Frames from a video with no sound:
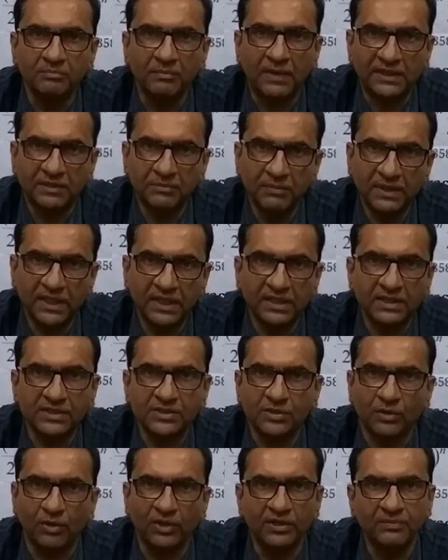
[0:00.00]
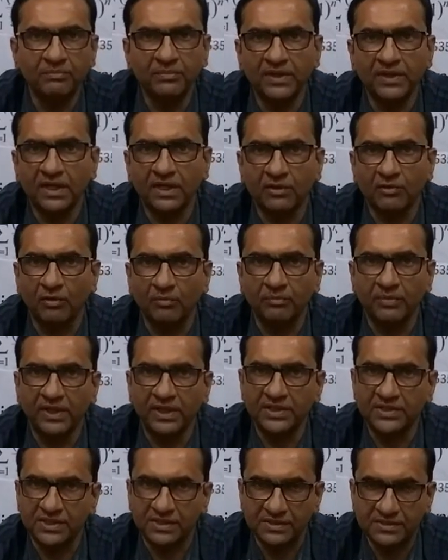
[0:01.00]
Mathematics Olympiad
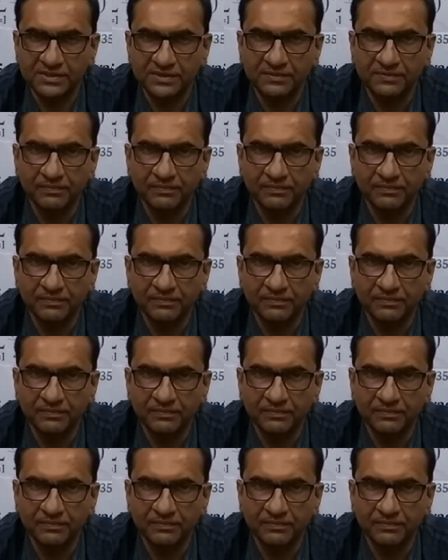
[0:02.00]
competitions.